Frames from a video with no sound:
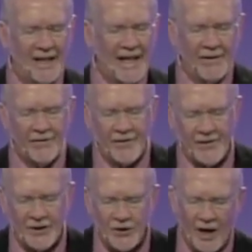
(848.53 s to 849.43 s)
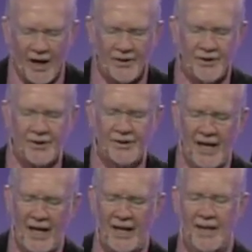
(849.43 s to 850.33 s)
Everything you
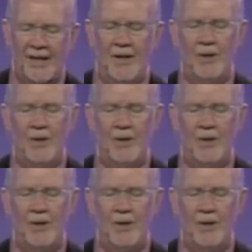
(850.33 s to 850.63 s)
undertake